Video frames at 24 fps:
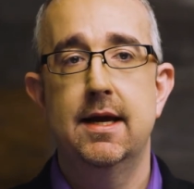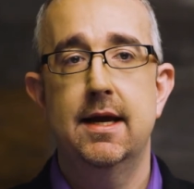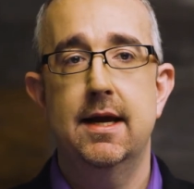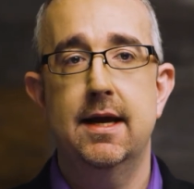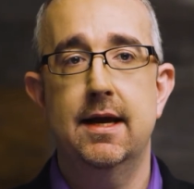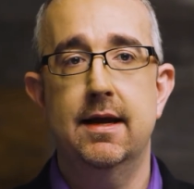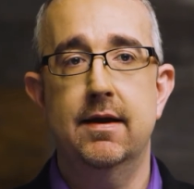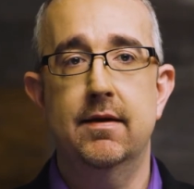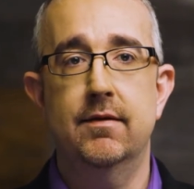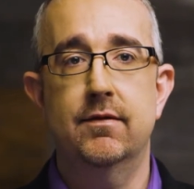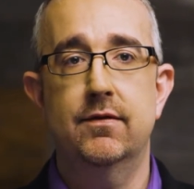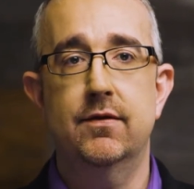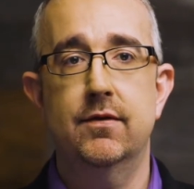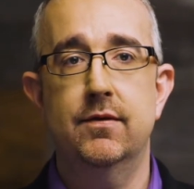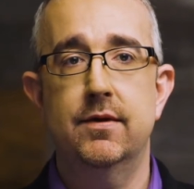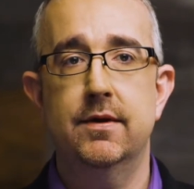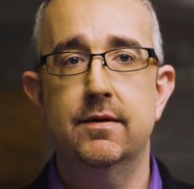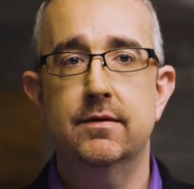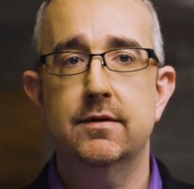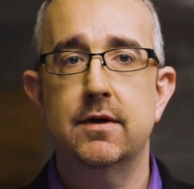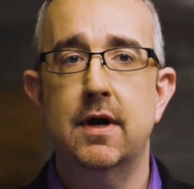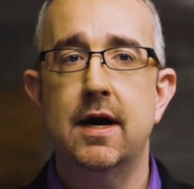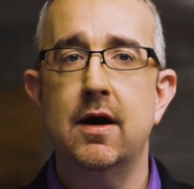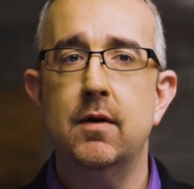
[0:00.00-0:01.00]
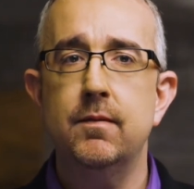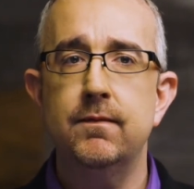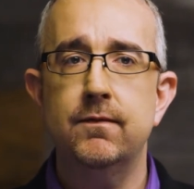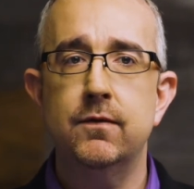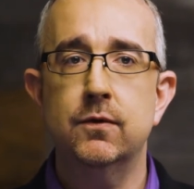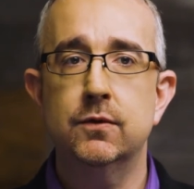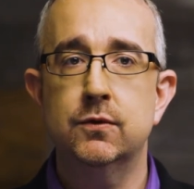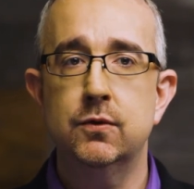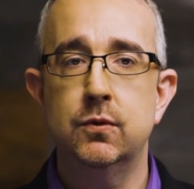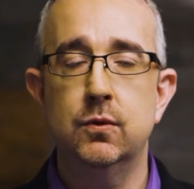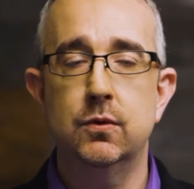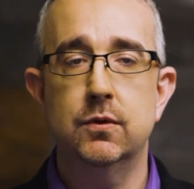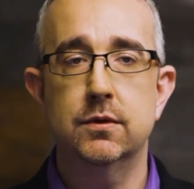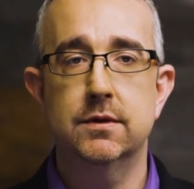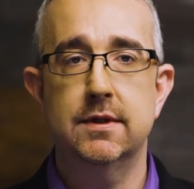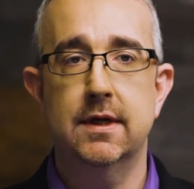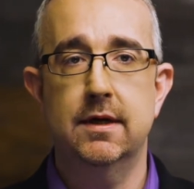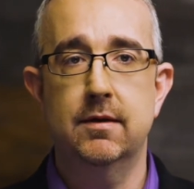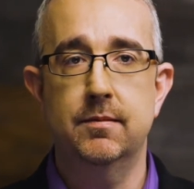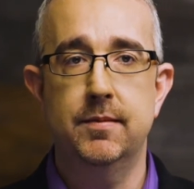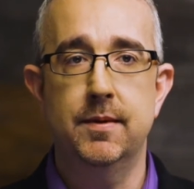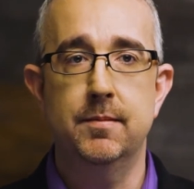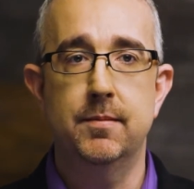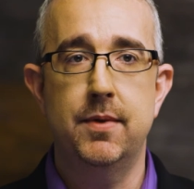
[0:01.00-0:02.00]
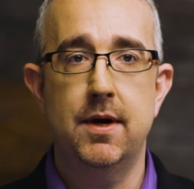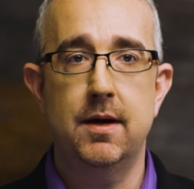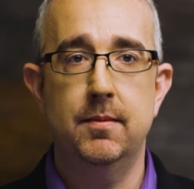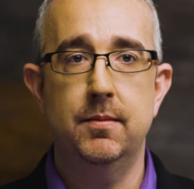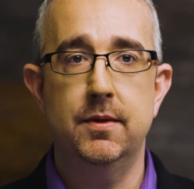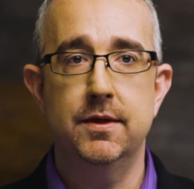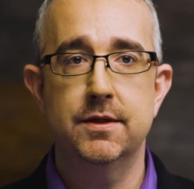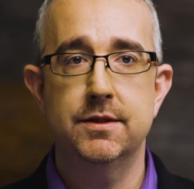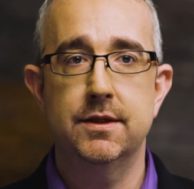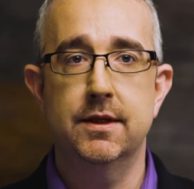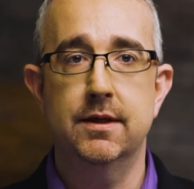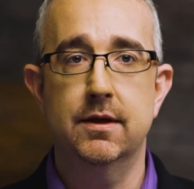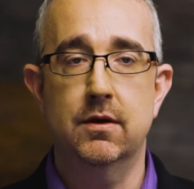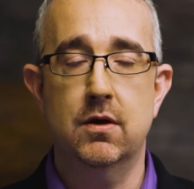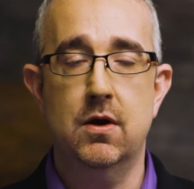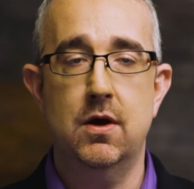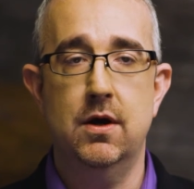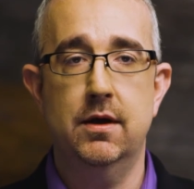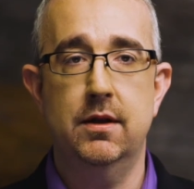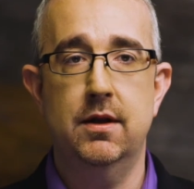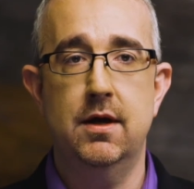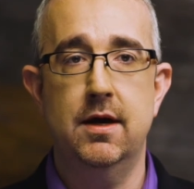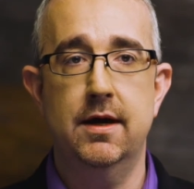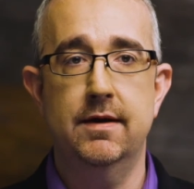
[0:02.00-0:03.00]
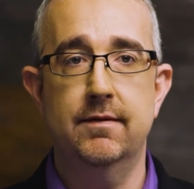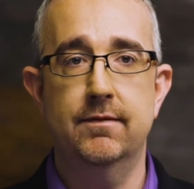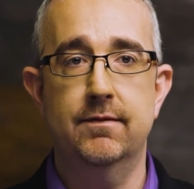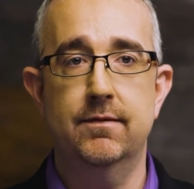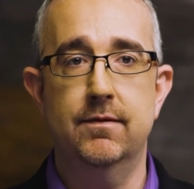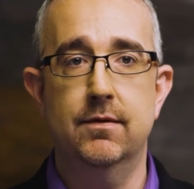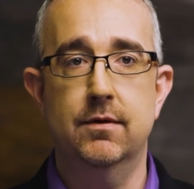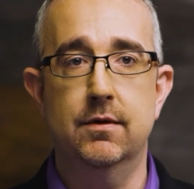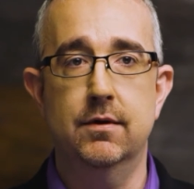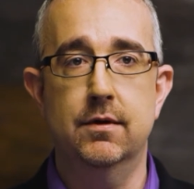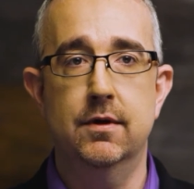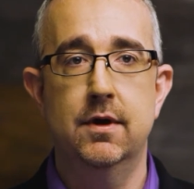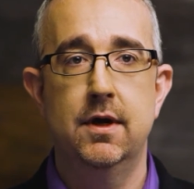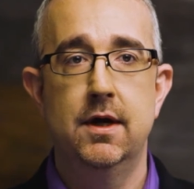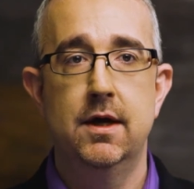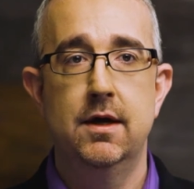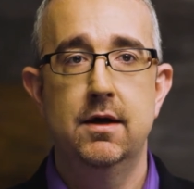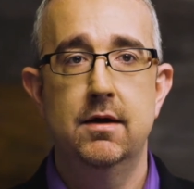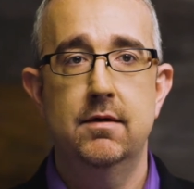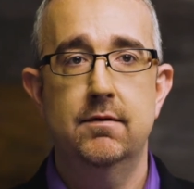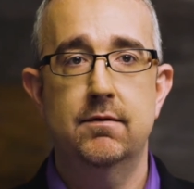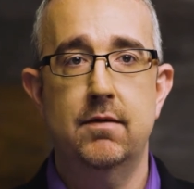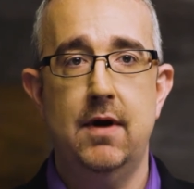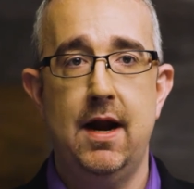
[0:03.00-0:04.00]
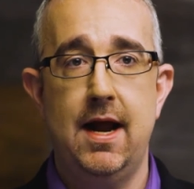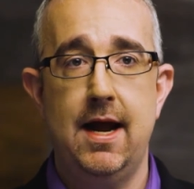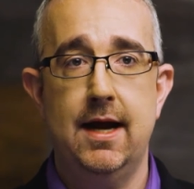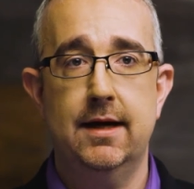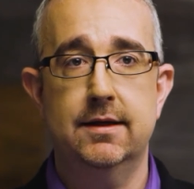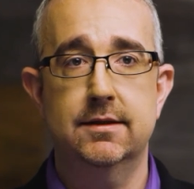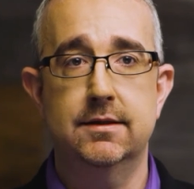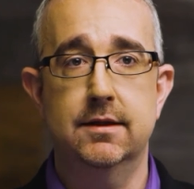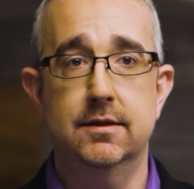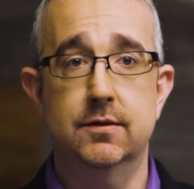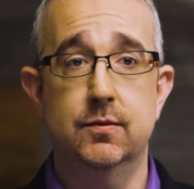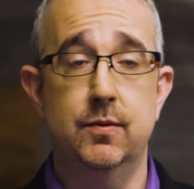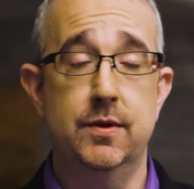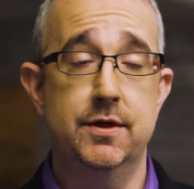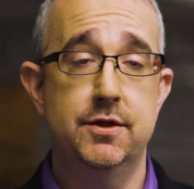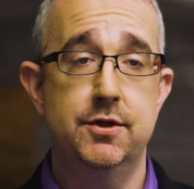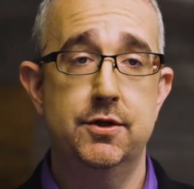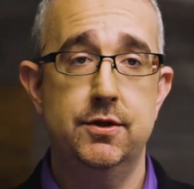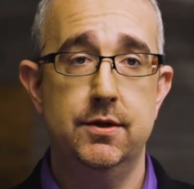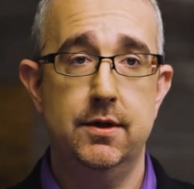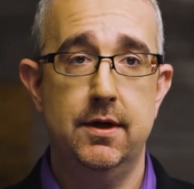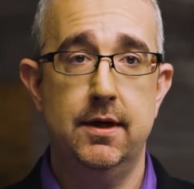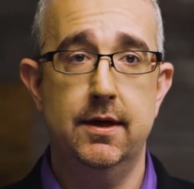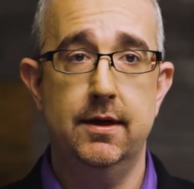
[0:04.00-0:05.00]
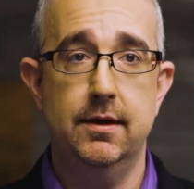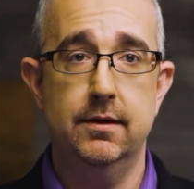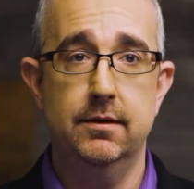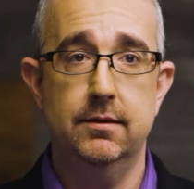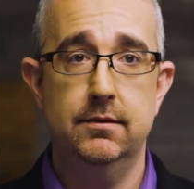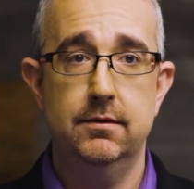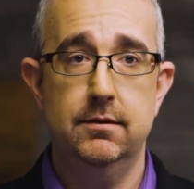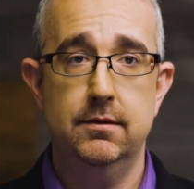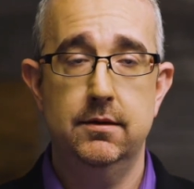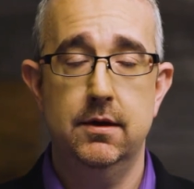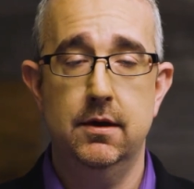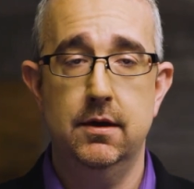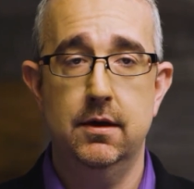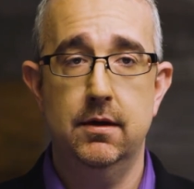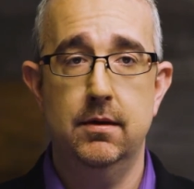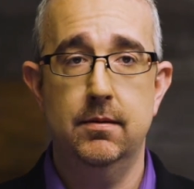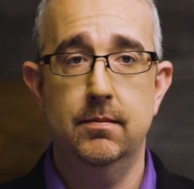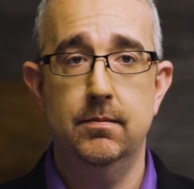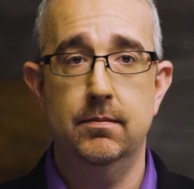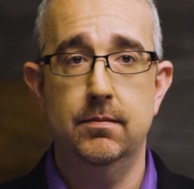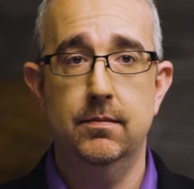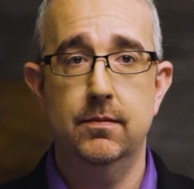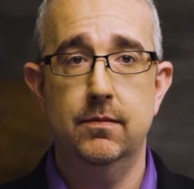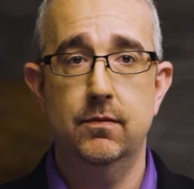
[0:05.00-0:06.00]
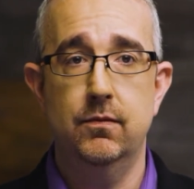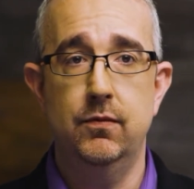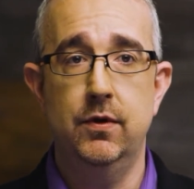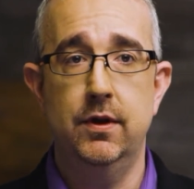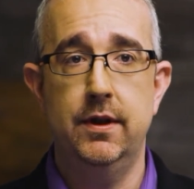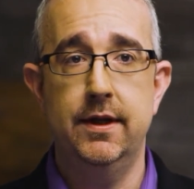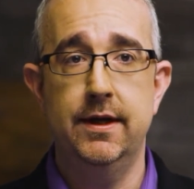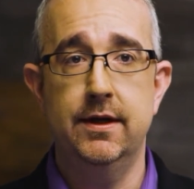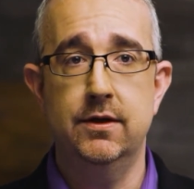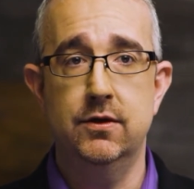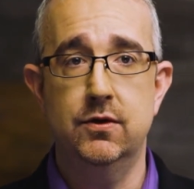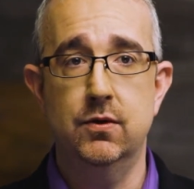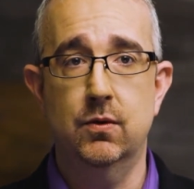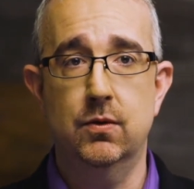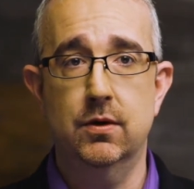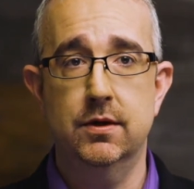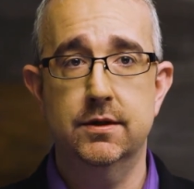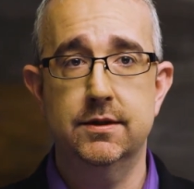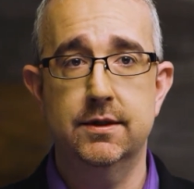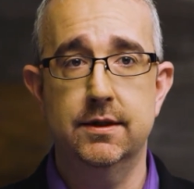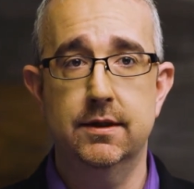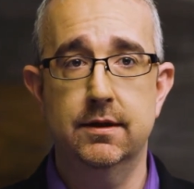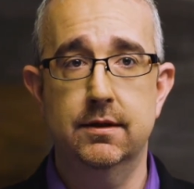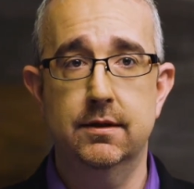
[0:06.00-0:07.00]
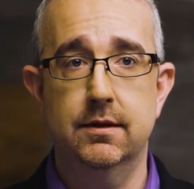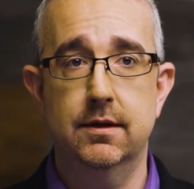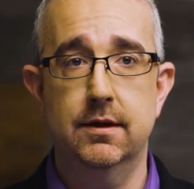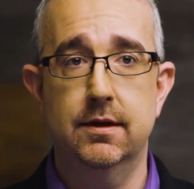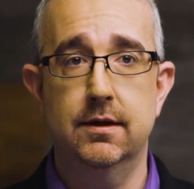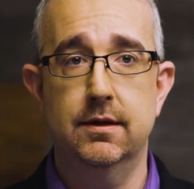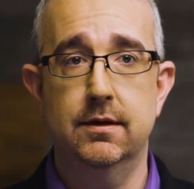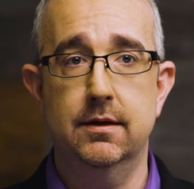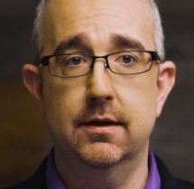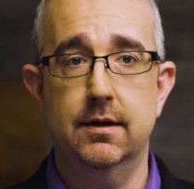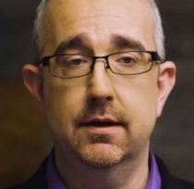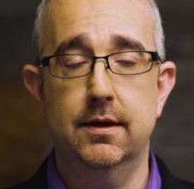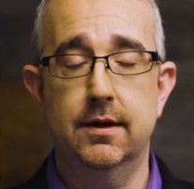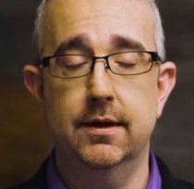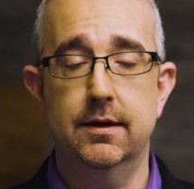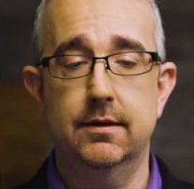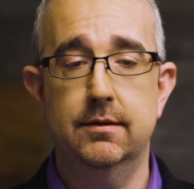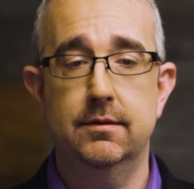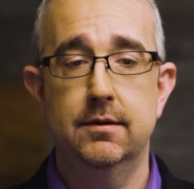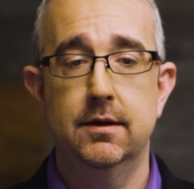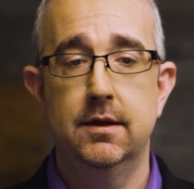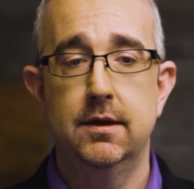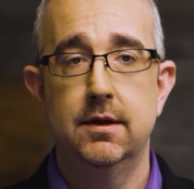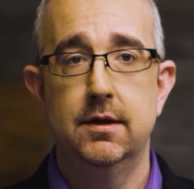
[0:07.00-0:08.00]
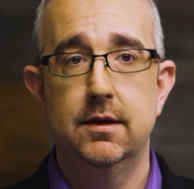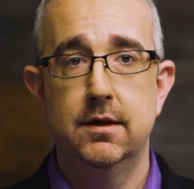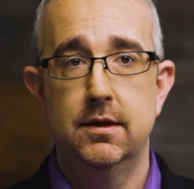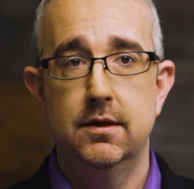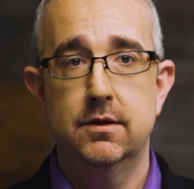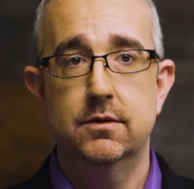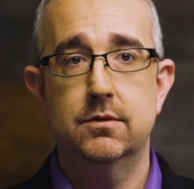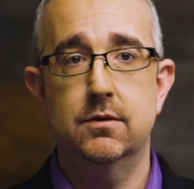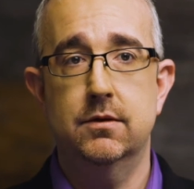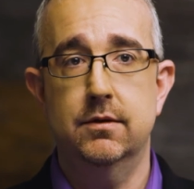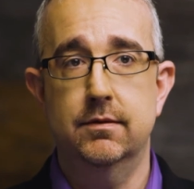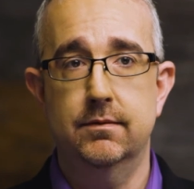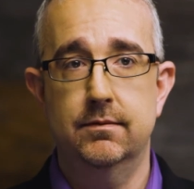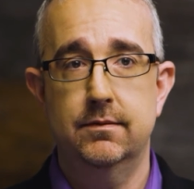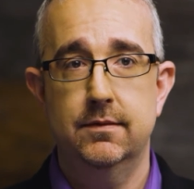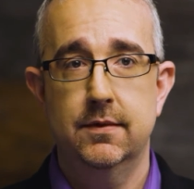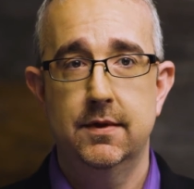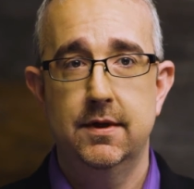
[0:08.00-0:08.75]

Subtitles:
And so these are helpful tools that have been published and they're online for access, which I really endorse and I sort of